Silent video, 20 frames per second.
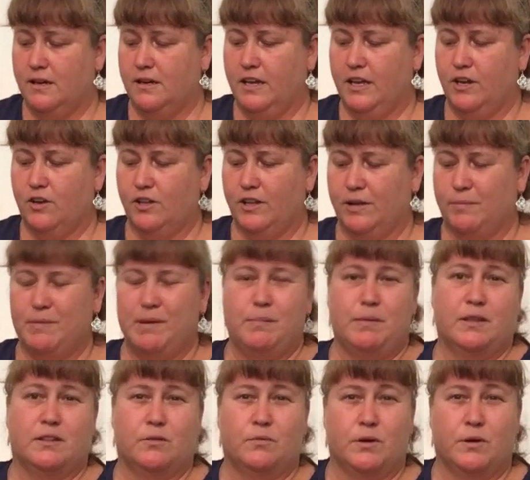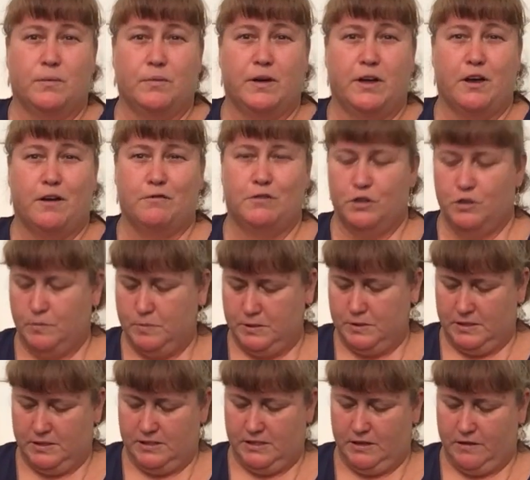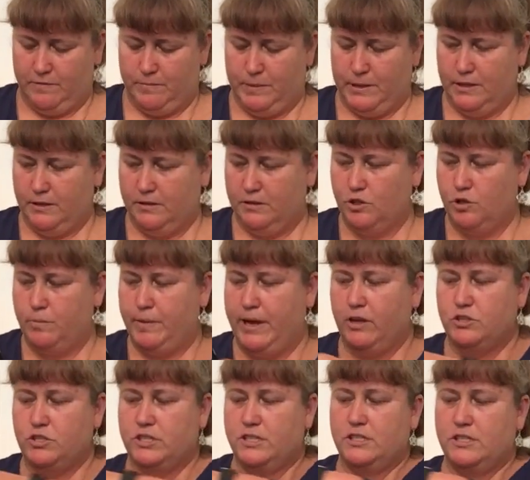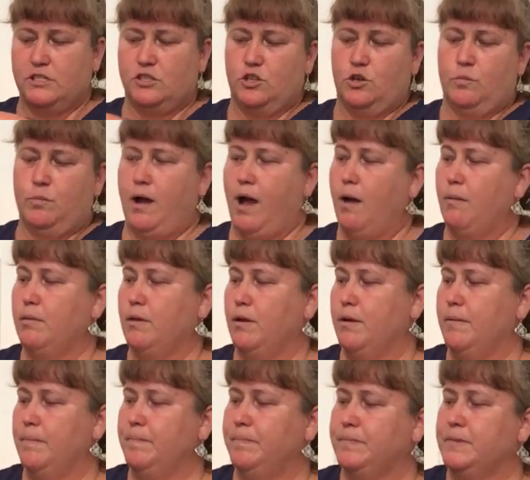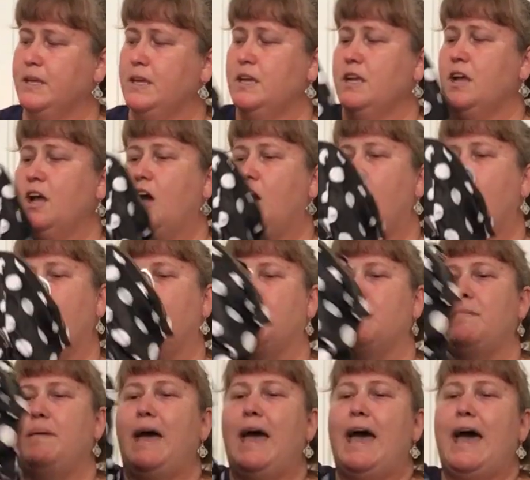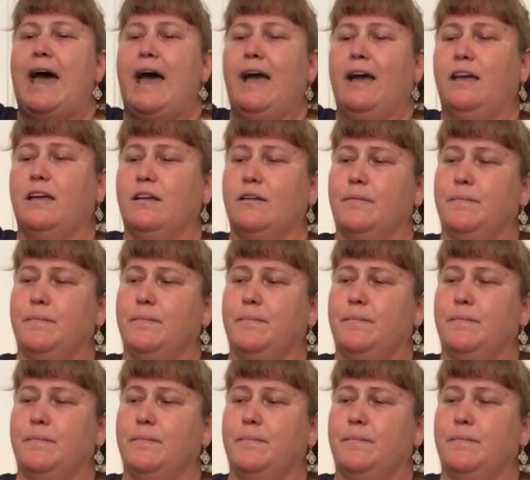you know, like maybe the runway envelopes and stuff, but little pouches, no problem. On the back,